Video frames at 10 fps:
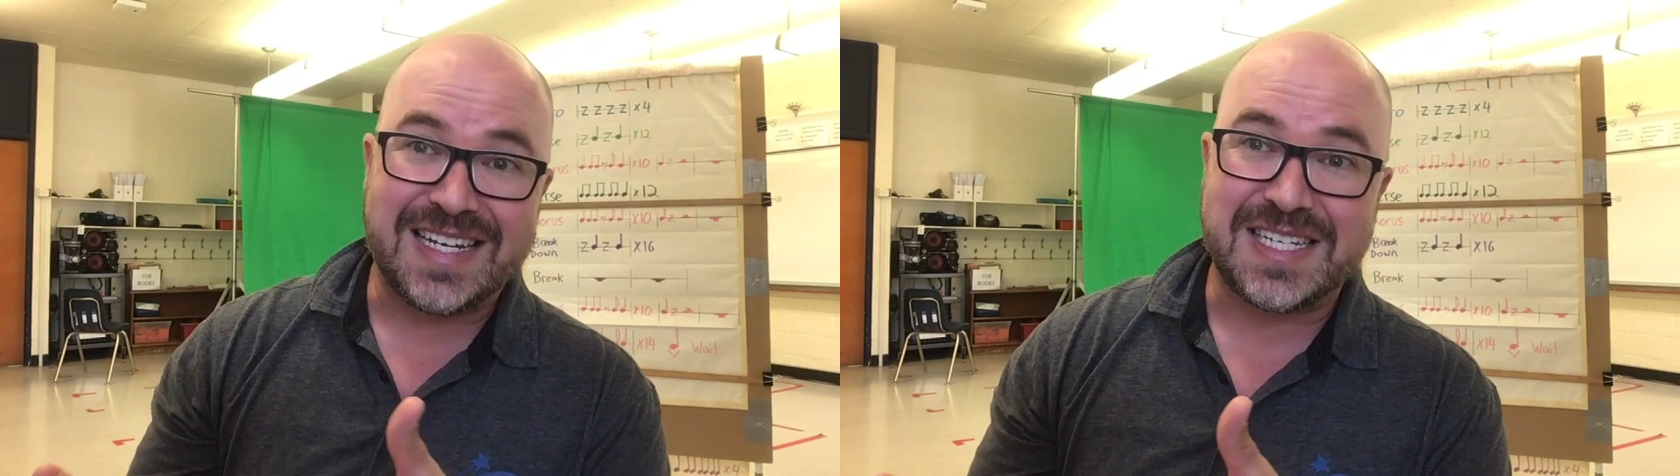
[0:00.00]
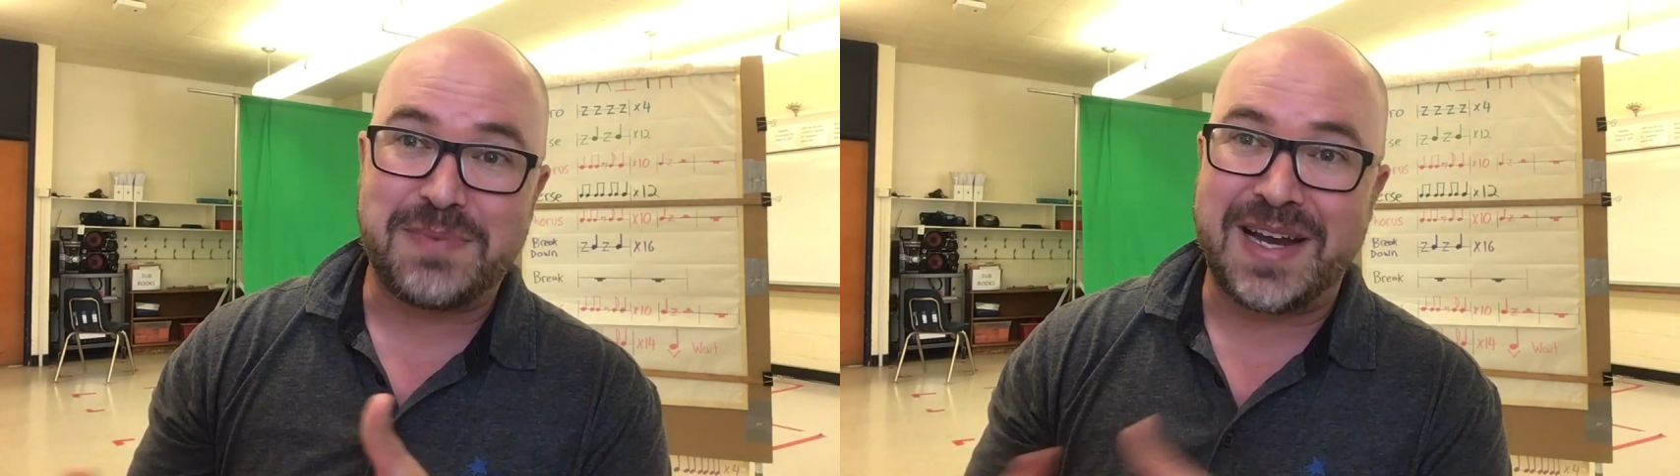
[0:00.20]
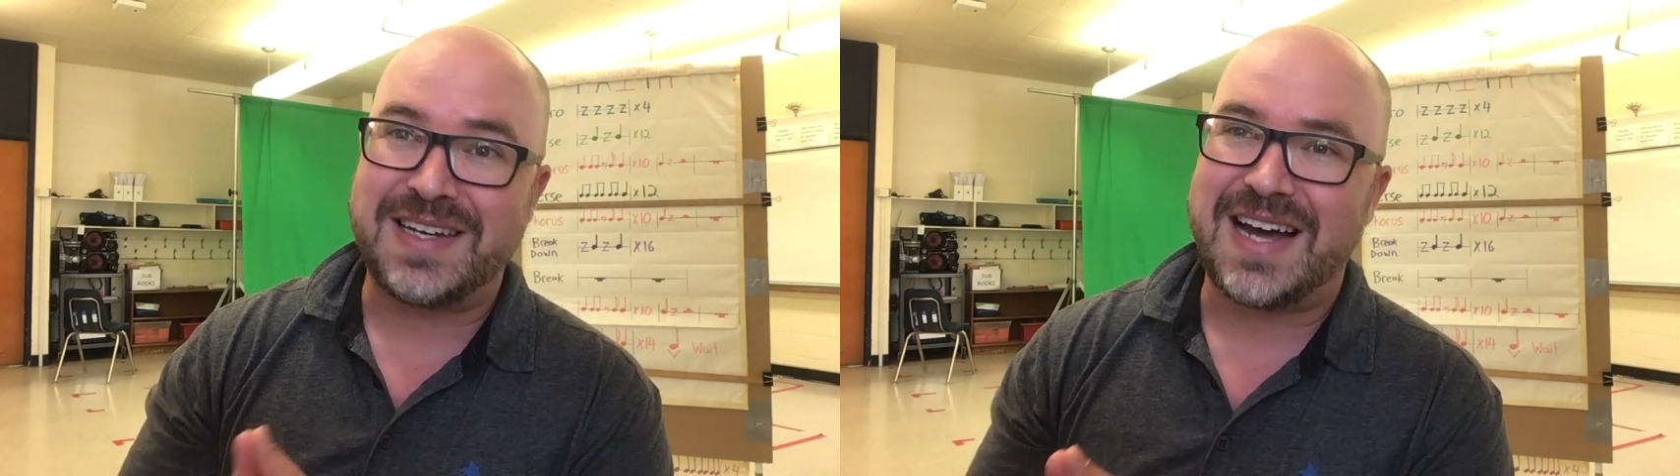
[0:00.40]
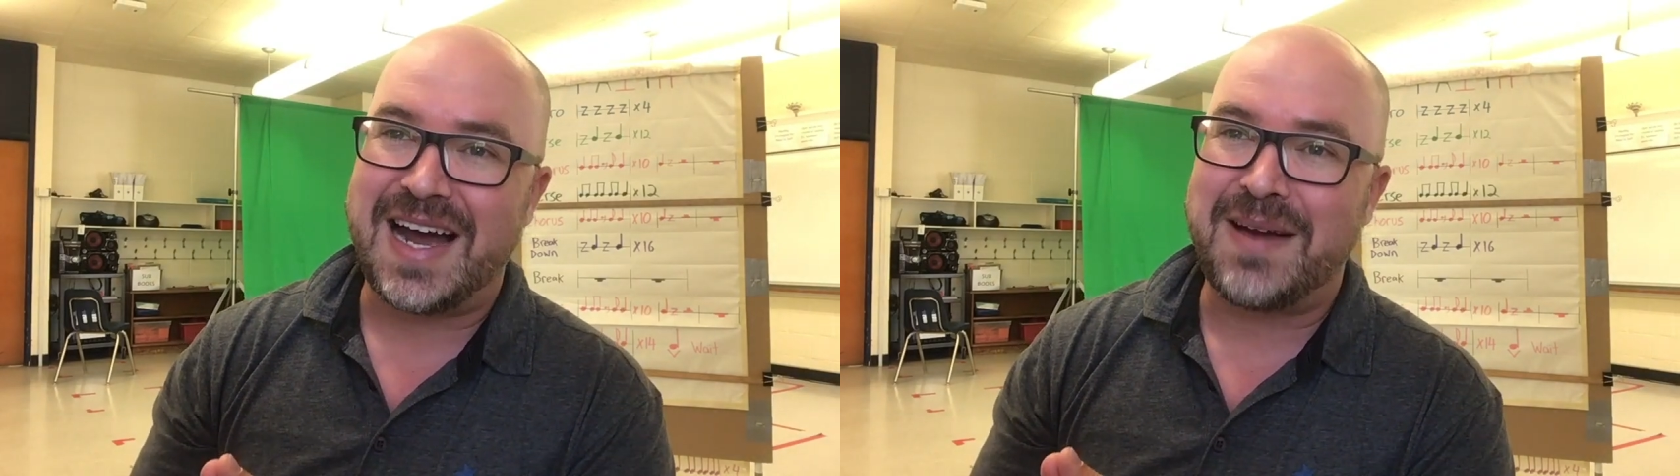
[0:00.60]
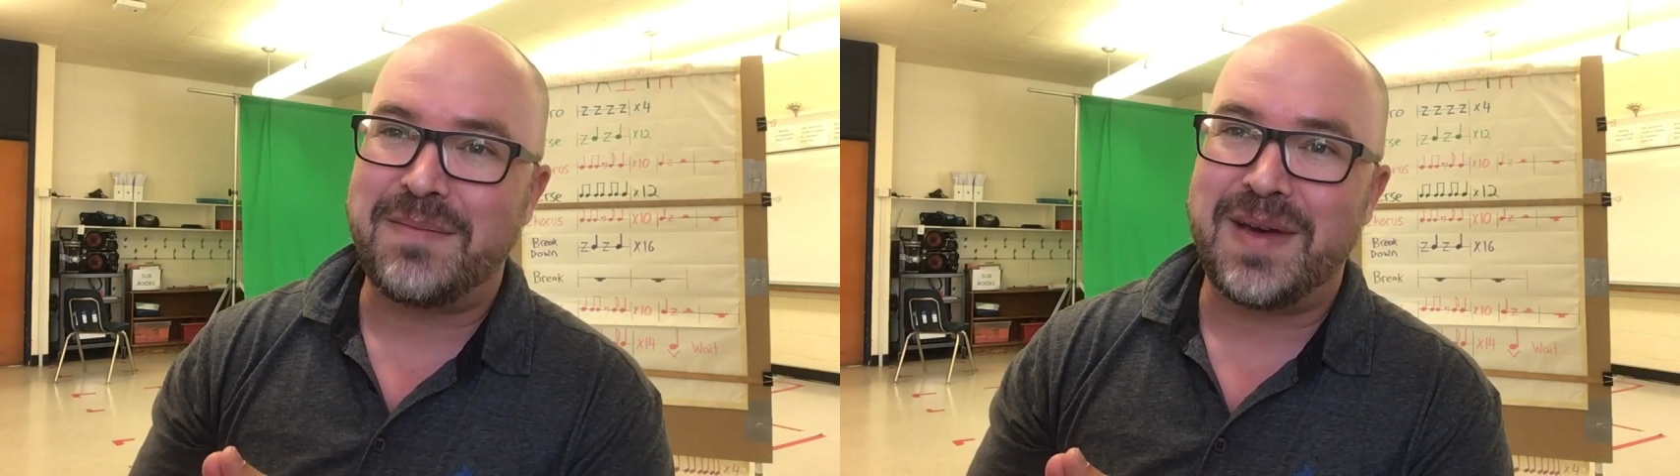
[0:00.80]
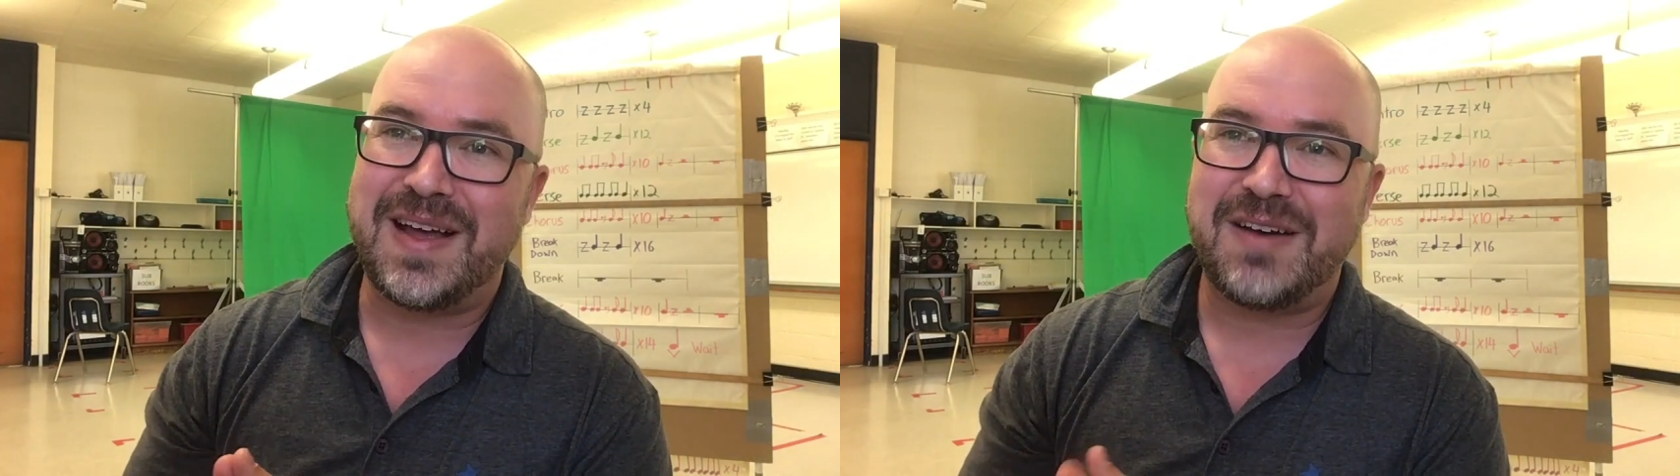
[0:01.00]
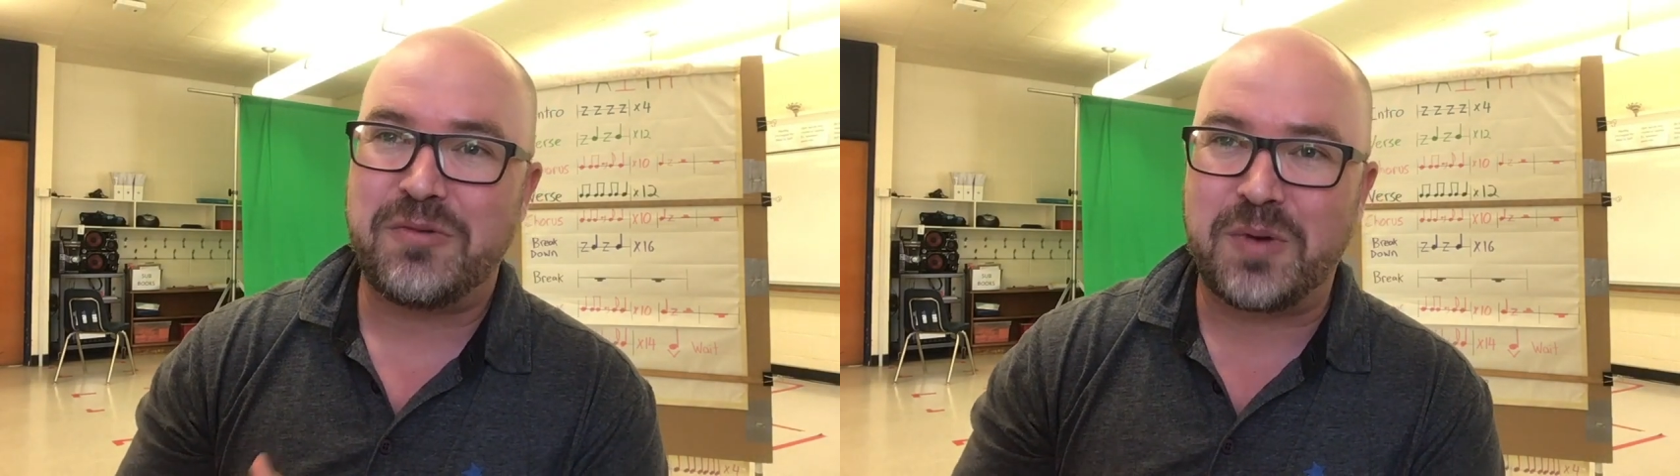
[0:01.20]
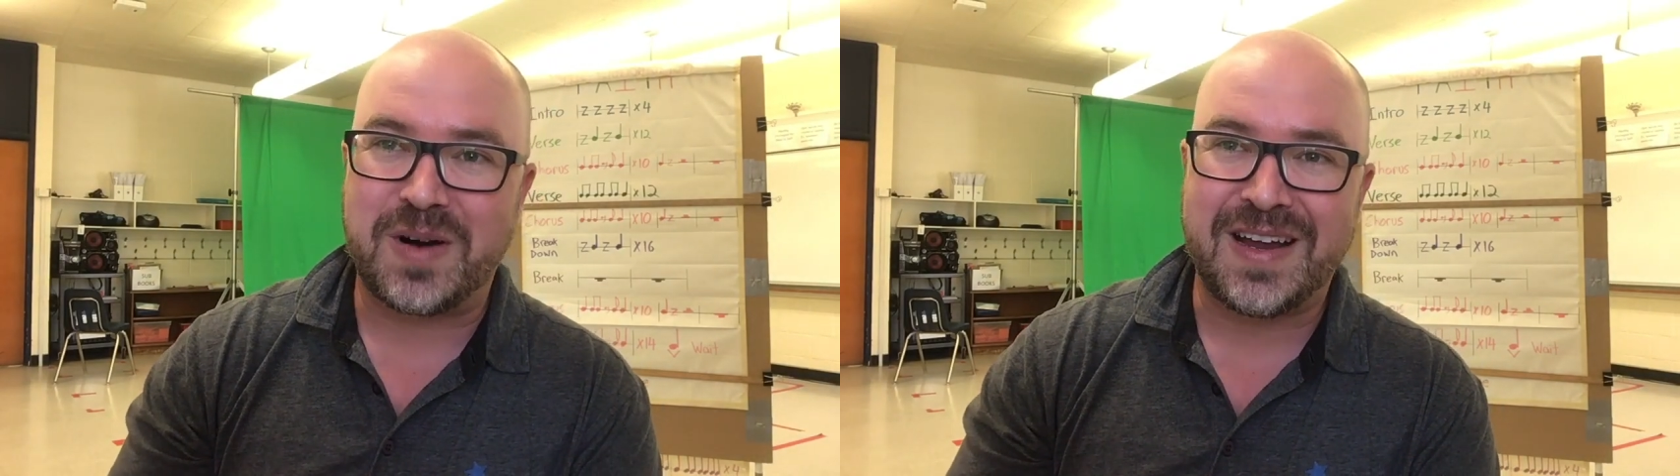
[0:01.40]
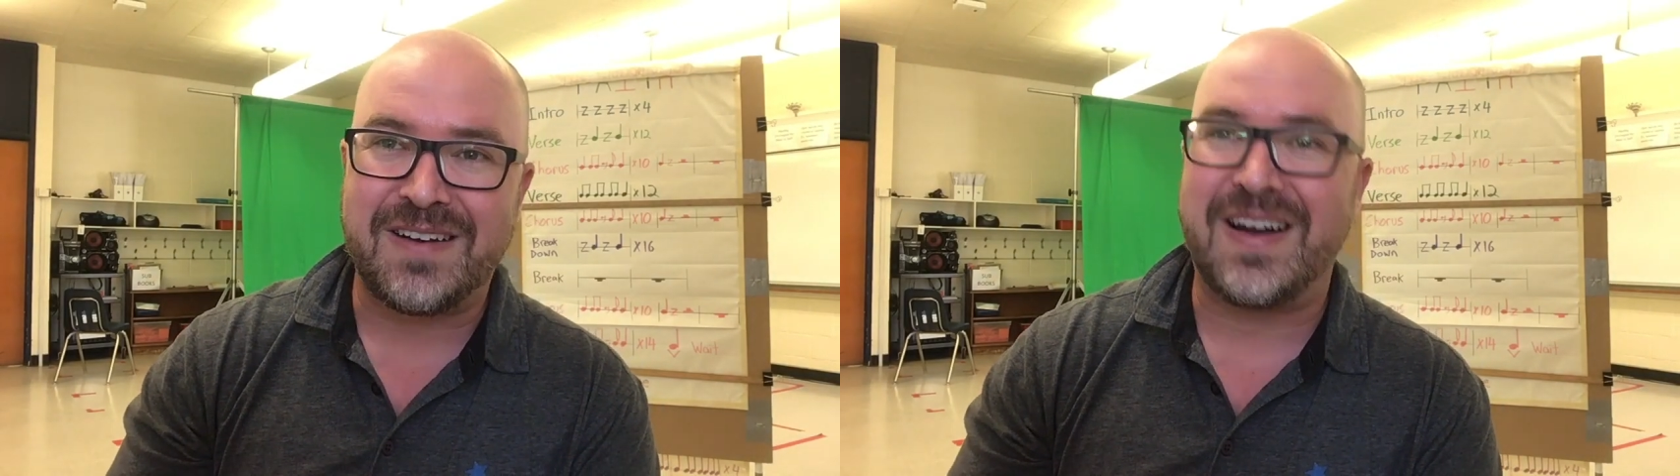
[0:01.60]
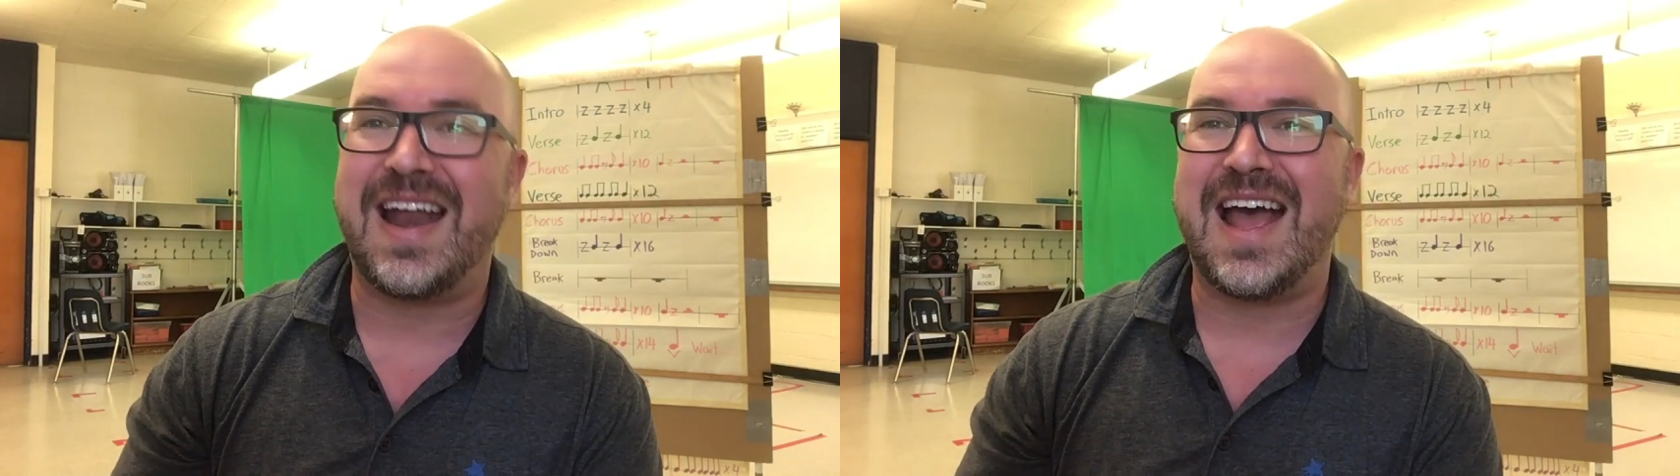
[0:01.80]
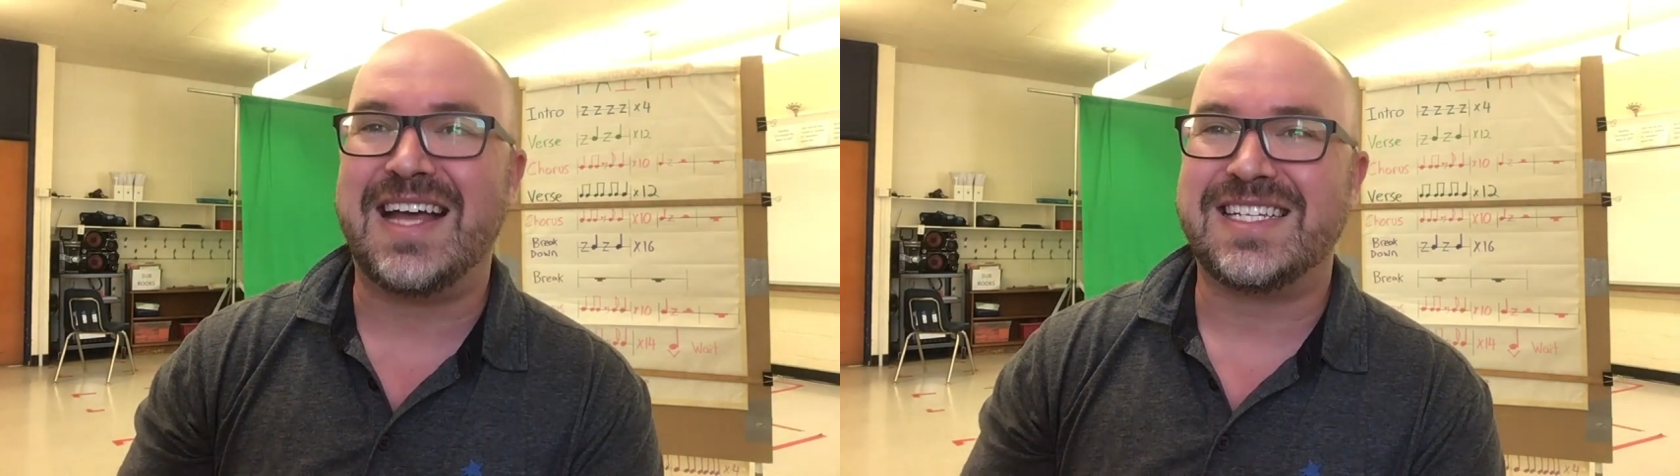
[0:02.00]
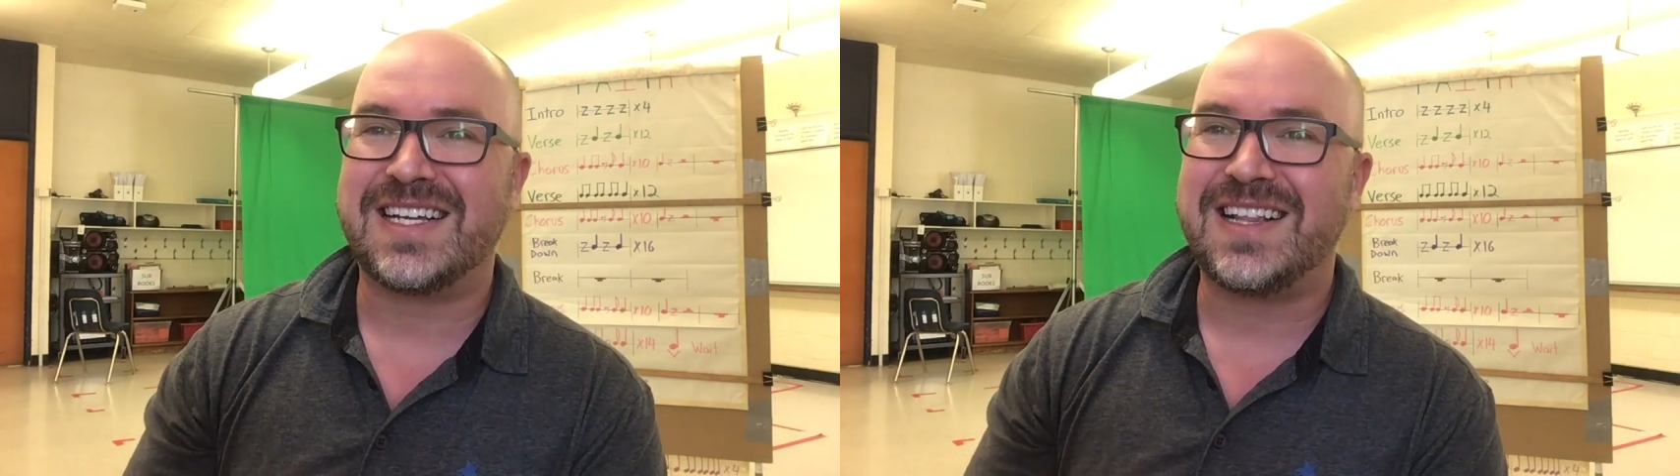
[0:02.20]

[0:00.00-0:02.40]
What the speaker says: to spend time working on as a